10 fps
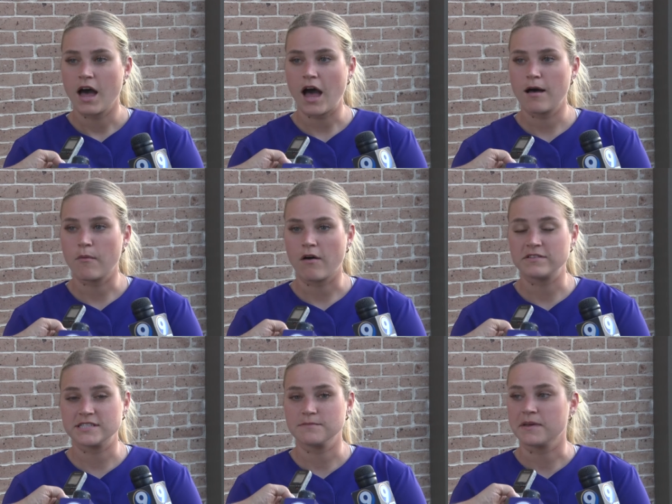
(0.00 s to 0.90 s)

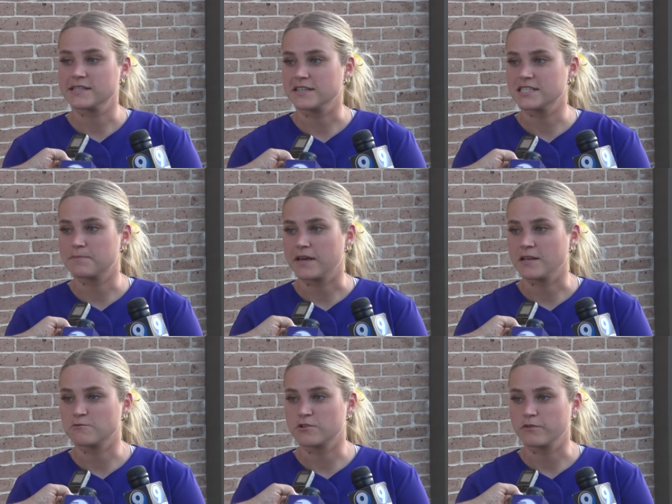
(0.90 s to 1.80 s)
Obviously mixing
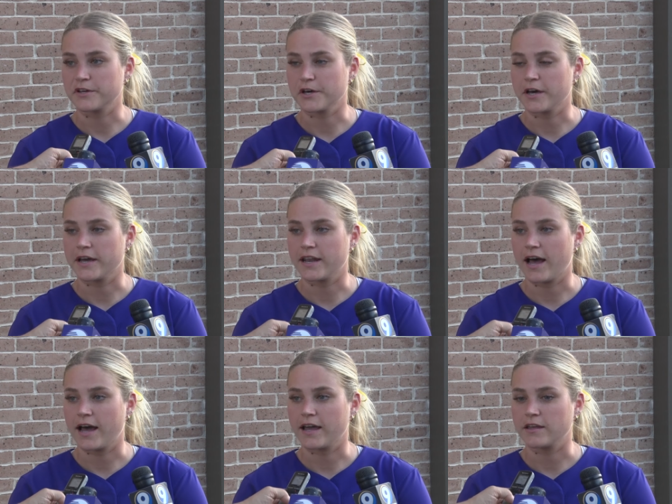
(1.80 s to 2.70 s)
speed was really good.
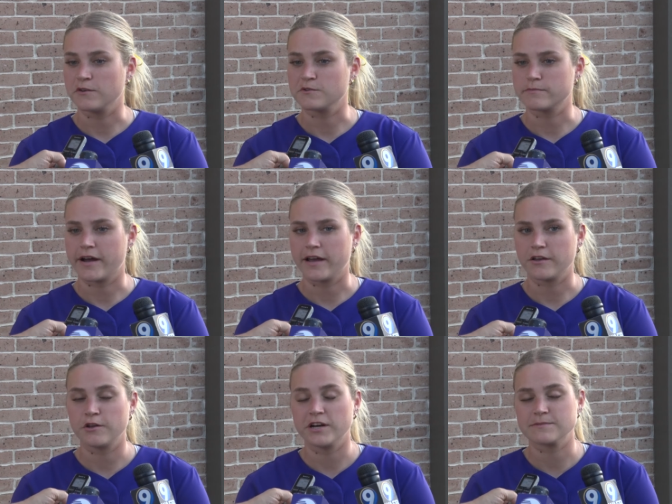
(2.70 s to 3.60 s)
I
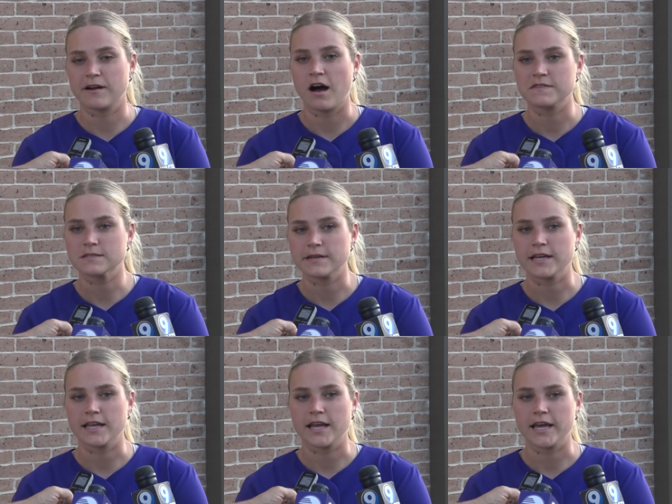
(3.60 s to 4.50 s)
utilized my off
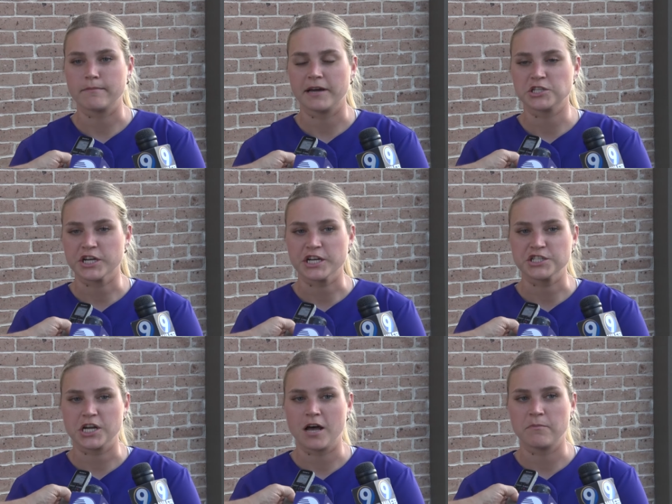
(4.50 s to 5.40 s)
speed and my
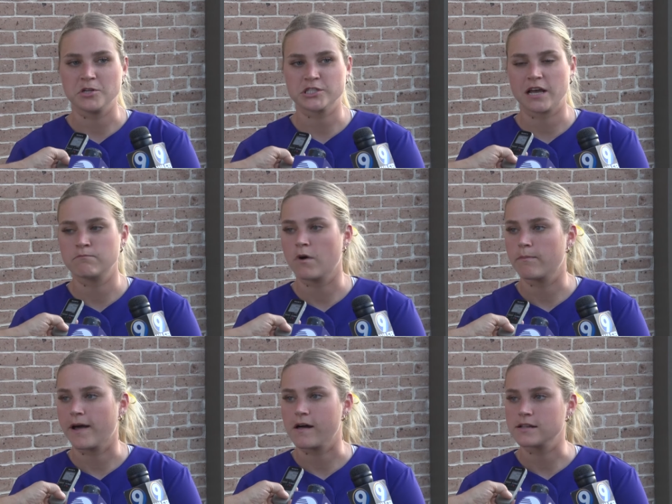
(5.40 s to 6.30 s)
changeup and just kept them off
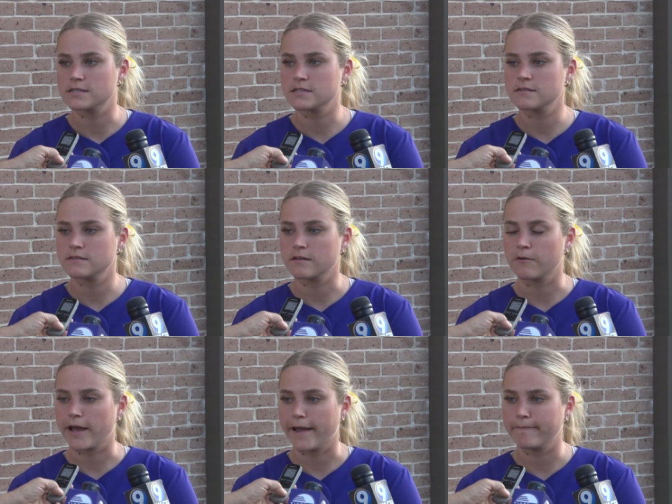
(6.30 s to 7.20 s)
balance the
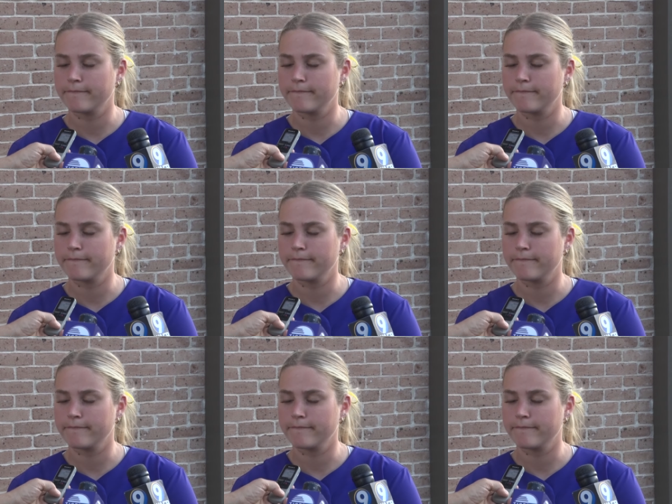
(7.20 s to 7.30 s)
whole game.